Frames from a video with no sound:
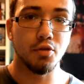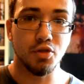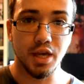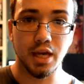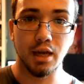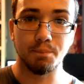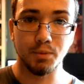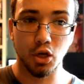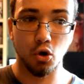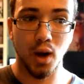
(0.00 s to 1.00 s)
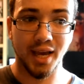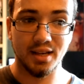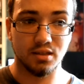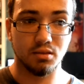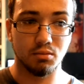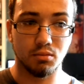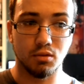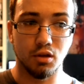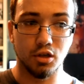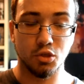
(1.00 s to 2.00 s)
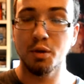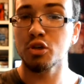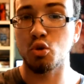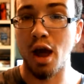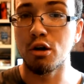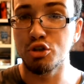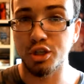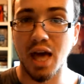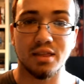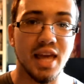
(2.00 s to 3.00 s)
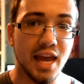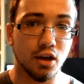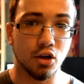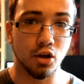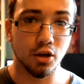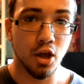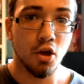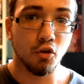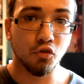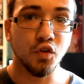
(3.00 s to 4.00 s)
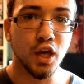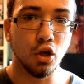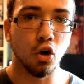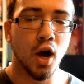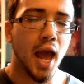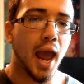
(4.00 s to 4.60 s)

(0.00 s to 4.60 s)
the, you know, I guess the spiritual energy that they could feel.